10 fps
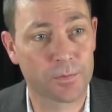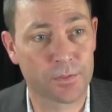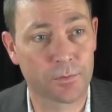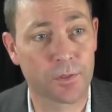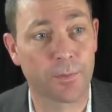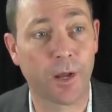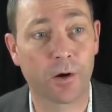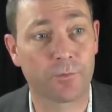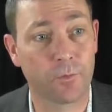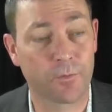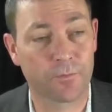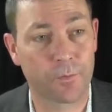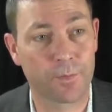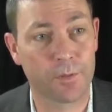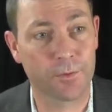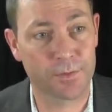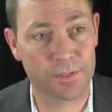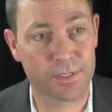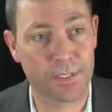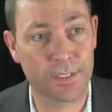which are really powerful for people to
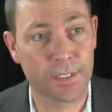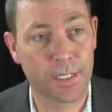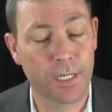see.